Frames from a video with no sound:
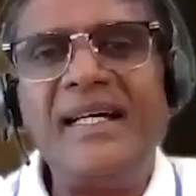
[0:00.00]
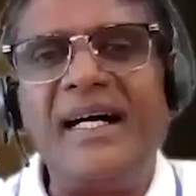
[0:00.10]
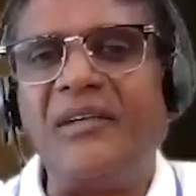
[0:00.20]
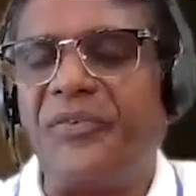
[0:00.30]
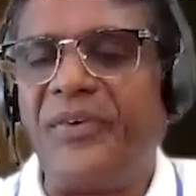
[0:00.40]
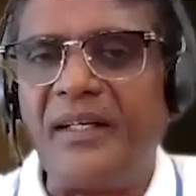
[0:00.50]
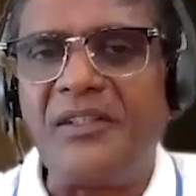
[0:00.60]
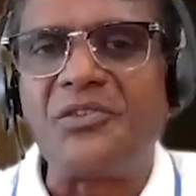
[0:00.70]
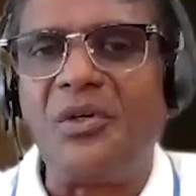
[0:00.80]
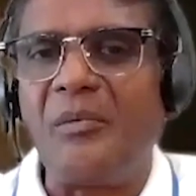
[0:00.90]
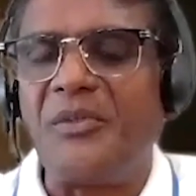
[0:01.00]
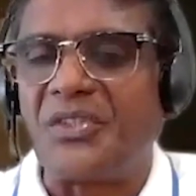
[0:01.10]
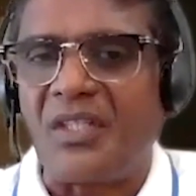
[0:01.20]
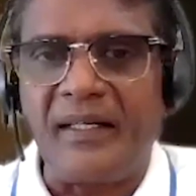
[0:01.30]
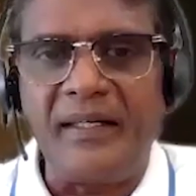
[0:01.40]
And Fed is going to be
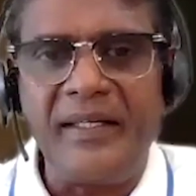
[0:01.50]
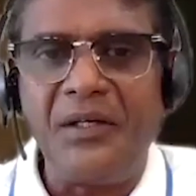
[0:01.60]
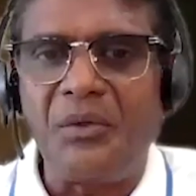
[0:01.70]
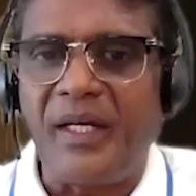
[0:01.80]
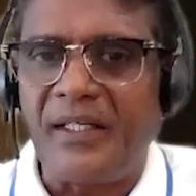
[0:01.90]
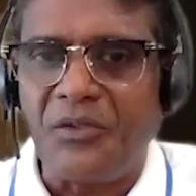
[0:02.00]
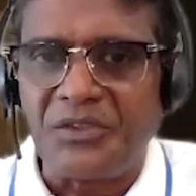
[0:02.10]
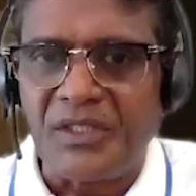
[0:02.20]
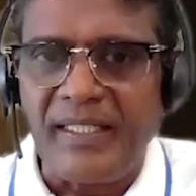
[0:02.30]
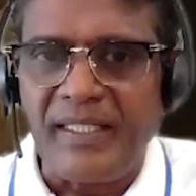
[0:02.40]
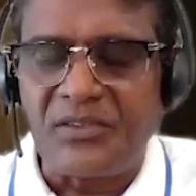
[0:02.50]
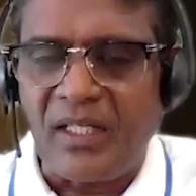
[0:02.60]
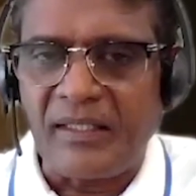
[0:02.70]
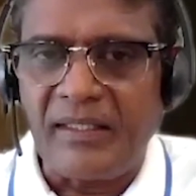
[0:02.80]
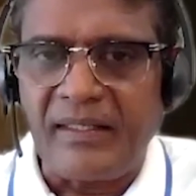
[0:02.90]
struggling to get those rates,
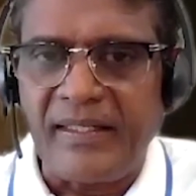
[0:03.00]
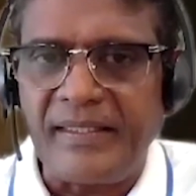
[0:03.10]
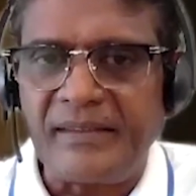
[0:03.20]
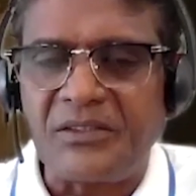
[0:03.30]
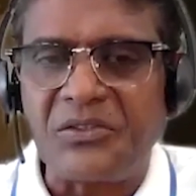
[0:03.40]
target rates.